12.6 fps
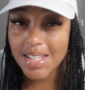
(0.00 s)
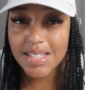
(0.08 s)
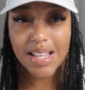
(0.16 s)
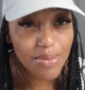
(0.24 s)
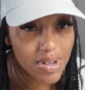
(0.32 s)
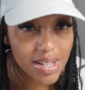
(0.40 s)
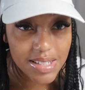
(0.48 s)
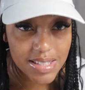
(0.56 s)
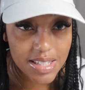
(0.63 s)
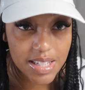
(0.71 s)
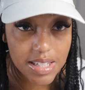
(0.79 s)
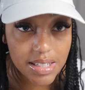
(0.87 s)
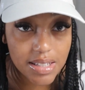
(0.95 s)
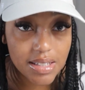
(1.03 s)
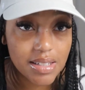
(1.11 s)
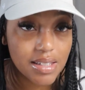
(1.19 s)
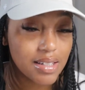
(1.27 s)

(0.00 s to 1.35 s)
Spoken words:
Is that realistic?